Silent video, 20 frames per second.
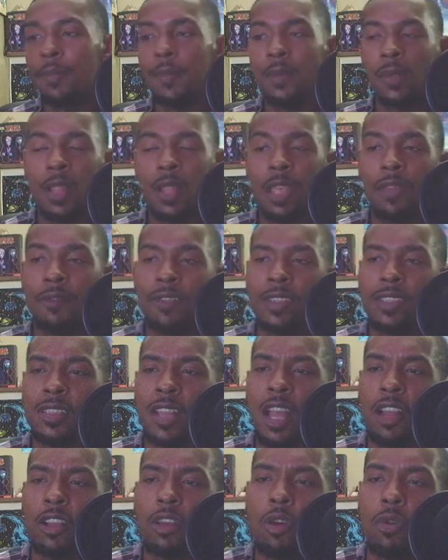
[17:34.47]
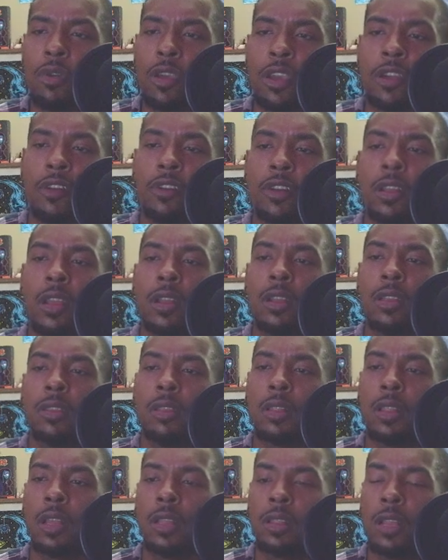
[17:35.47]
if it's not coherent or anything
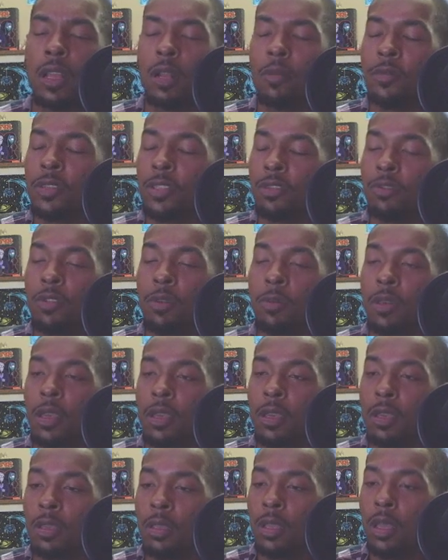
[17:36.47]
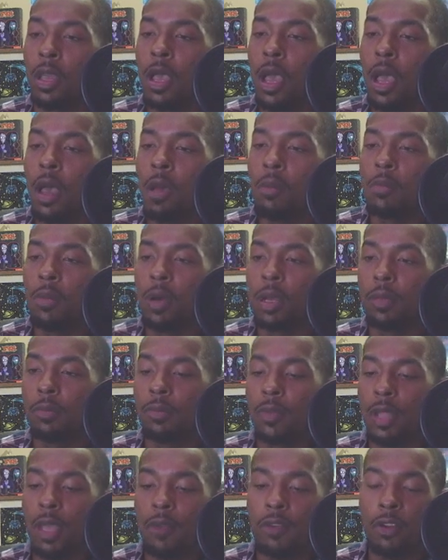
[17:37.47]
like that, I'm just remake it. But
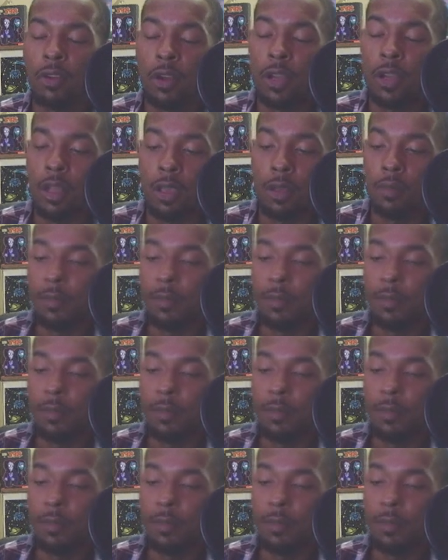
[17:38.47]
have a great night.